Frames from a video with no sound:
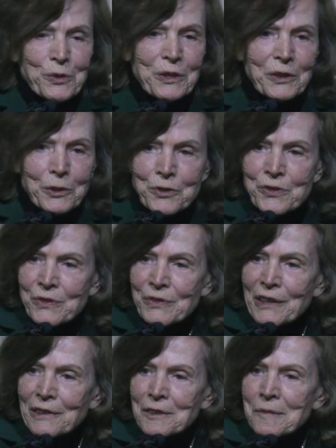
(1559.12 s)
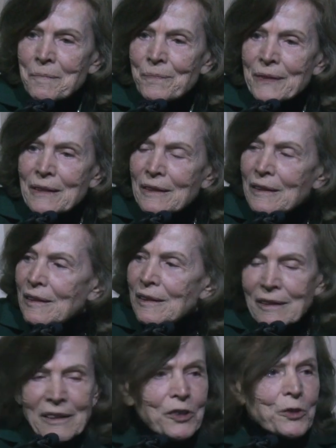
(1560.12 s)
Think 50 years from now,
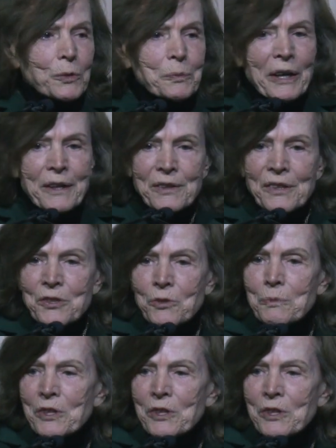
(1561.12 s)
a group